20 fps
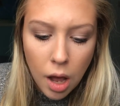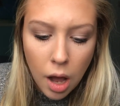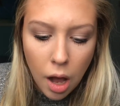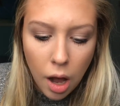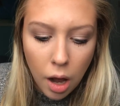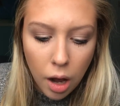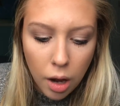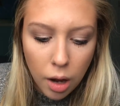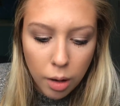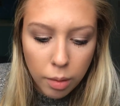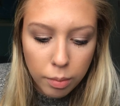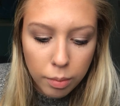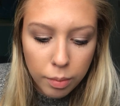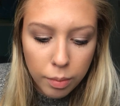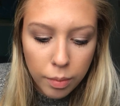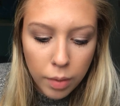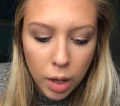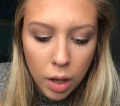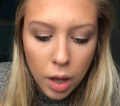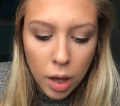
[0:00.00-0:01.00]

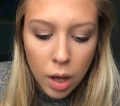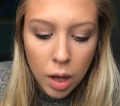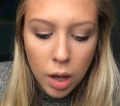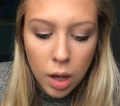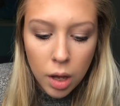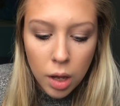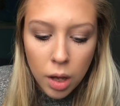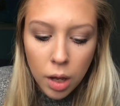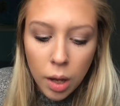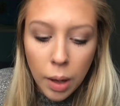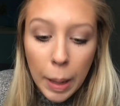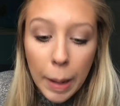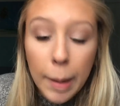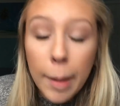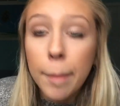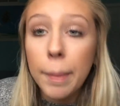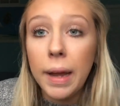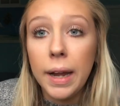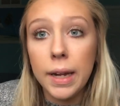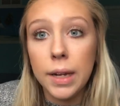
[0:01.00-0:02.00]

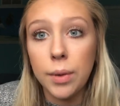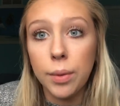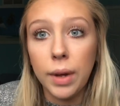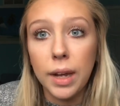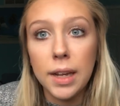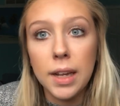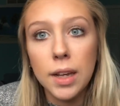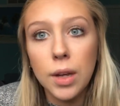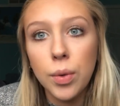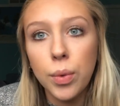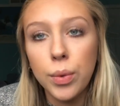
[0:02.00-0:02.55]
But anyway,